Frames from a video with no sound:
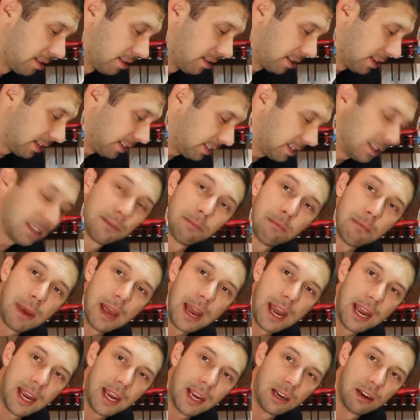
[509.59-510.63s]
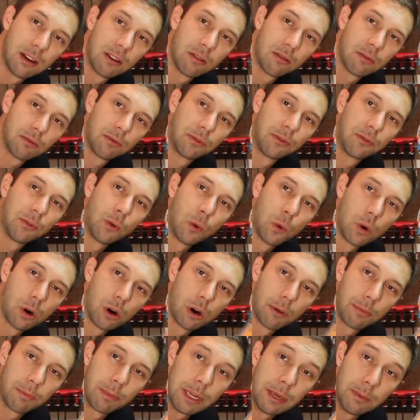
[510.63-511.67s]
This is made
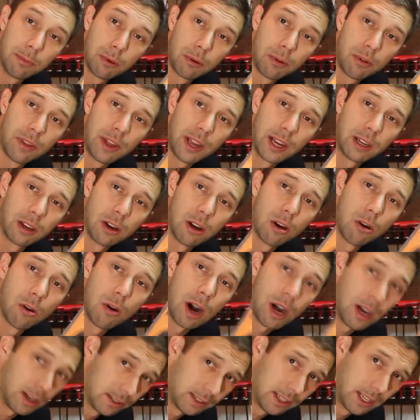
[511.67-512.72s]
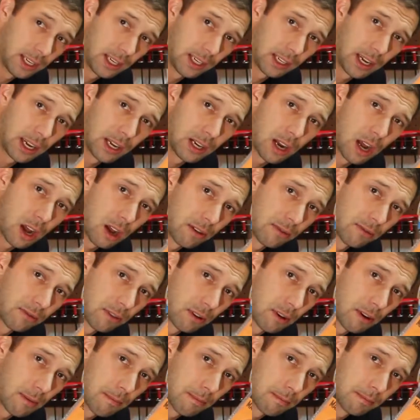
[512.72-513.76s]
for people that go hunting and hunt
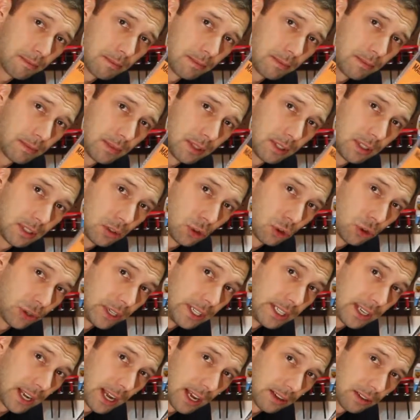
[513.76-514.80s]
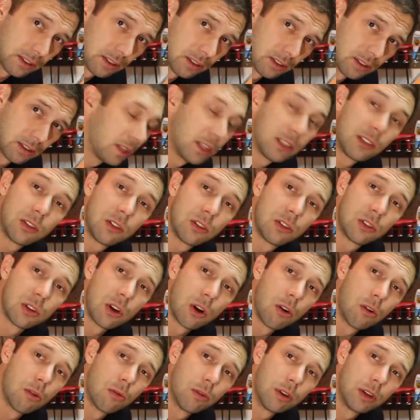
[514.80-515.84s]
from tree stands. This is
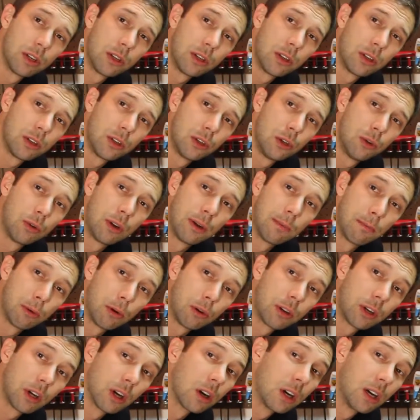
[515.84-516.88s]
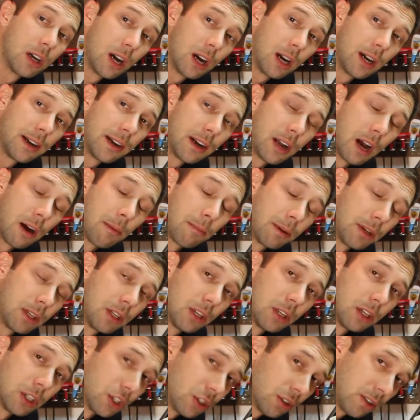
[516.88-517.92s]
so you can pull your gun up
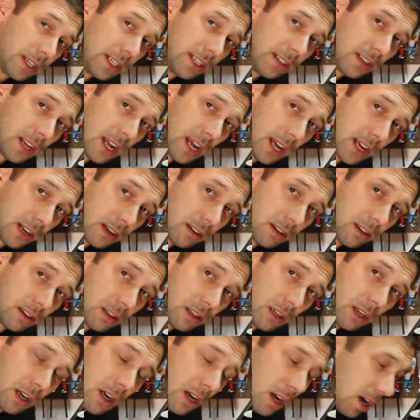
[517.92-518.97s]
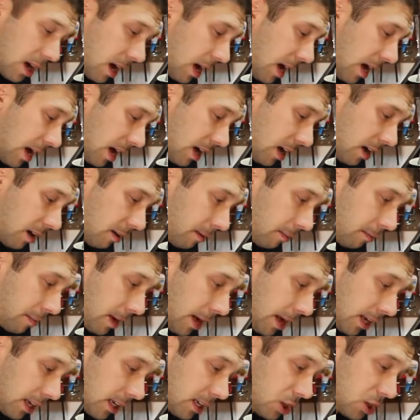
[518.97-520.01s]
into your tree stand
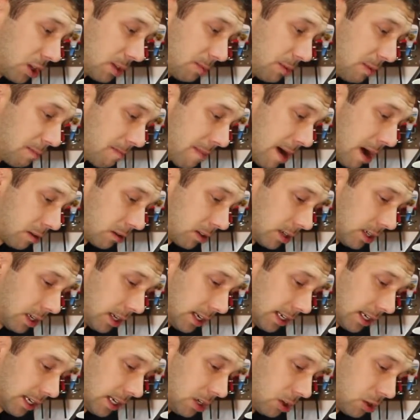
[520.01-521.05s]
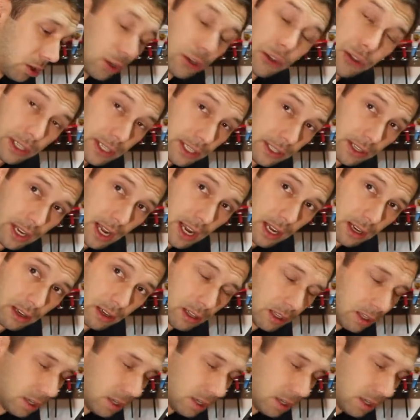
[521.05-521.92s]
and it can just be mounted like in your tree stand.